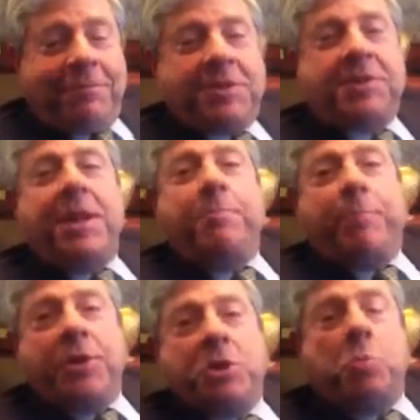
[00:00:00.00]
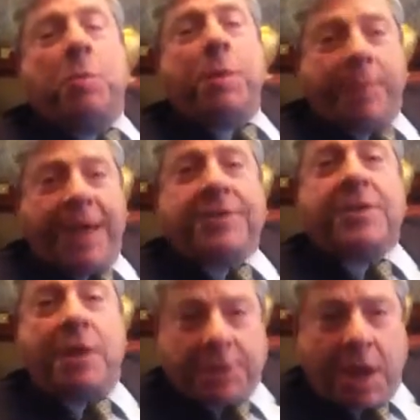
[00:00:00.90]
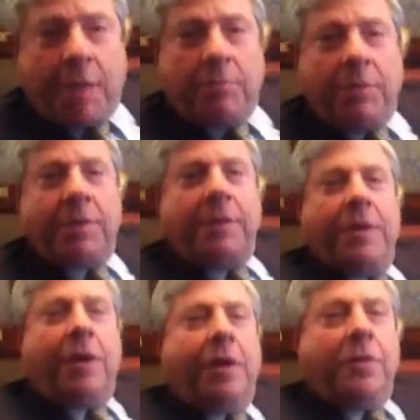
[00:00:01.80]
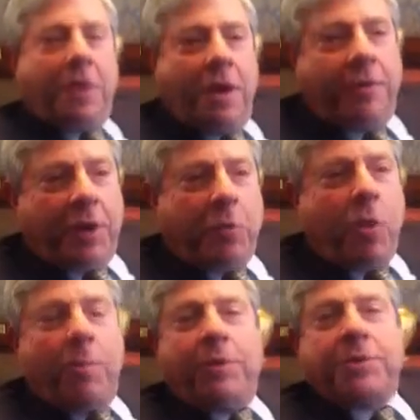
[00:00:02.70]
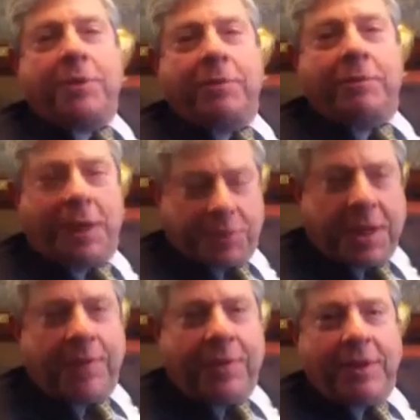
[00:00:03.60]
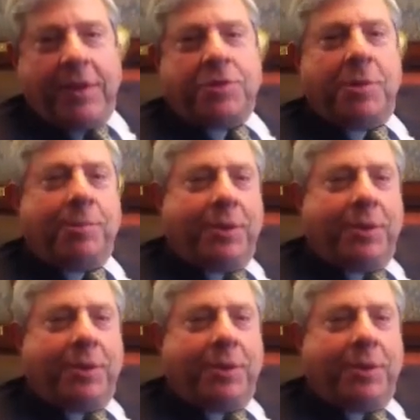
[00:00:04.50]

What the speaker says: The state budget will be passed on time under Governor Cuomo's outstanding leadership.